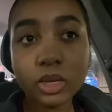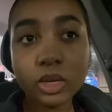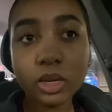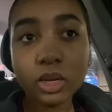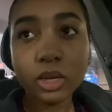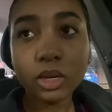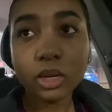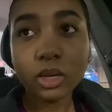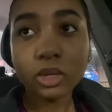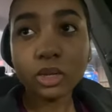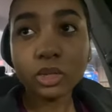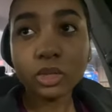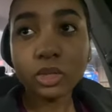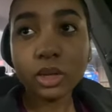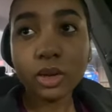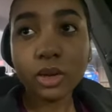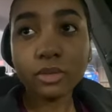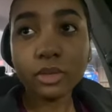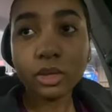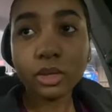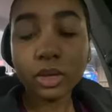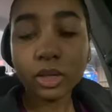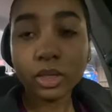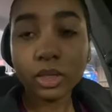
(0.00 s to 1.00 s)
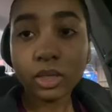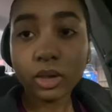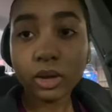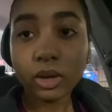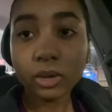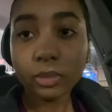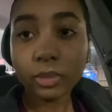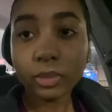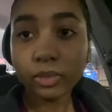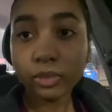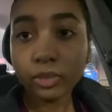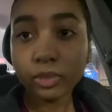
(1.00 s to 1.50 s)
and you just have to get
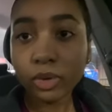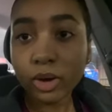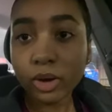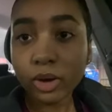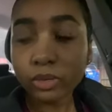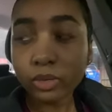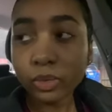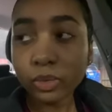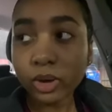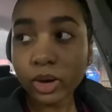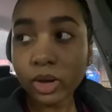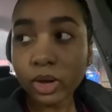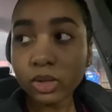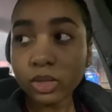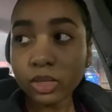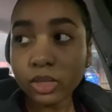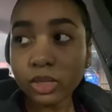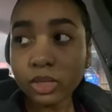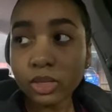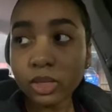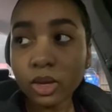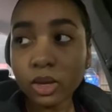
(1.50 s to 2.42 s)
there before everyone else